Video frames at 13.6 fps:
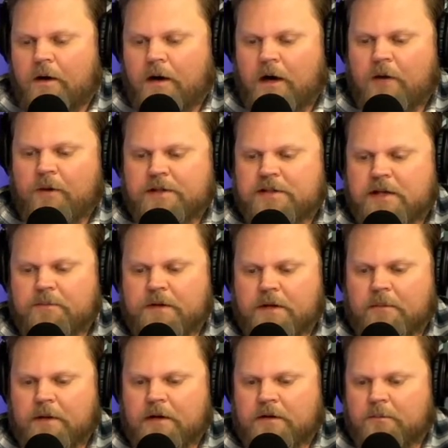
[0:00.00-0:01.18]
I read something
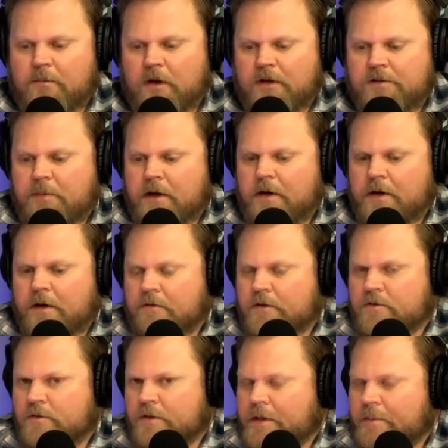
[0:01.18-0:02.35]
about the prosperity of
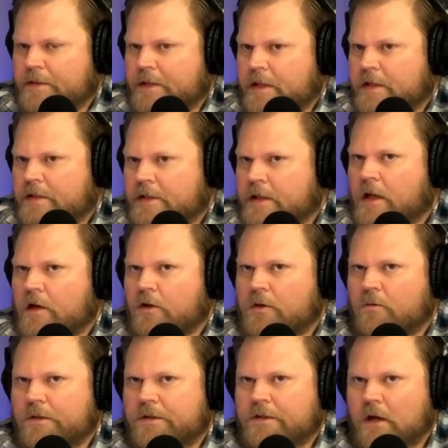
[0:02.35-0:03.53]
Israel. I mean, they said not only
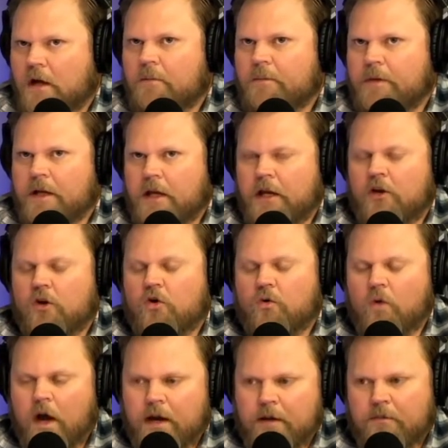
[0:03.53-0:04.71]
was Solomon
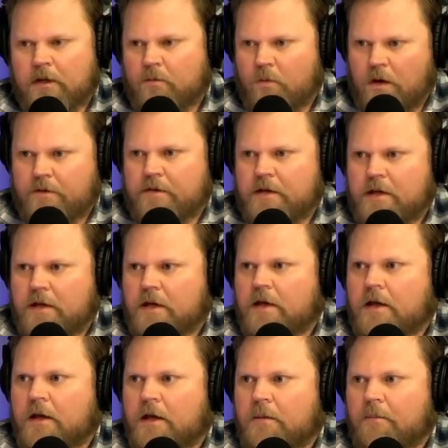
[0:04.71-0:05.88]
incredibly wealthy,
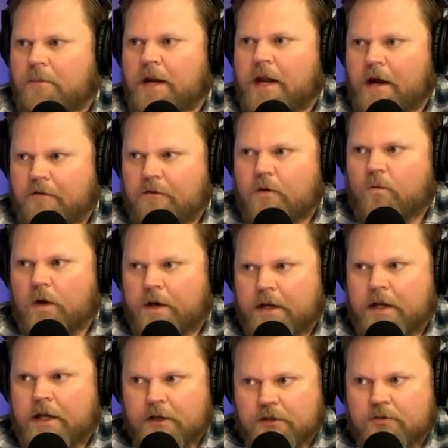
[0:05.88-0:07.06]
but everyone
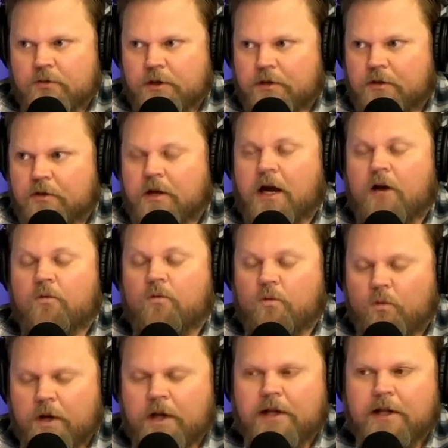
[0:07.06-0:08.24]
in Israel got
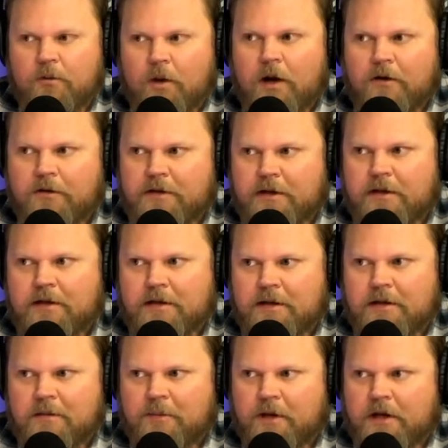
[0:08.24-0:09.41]
really wealthy. Yeah,
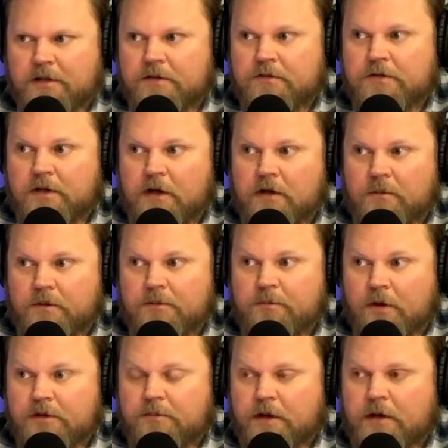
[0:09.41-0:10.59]
because of Solomon's prosperity.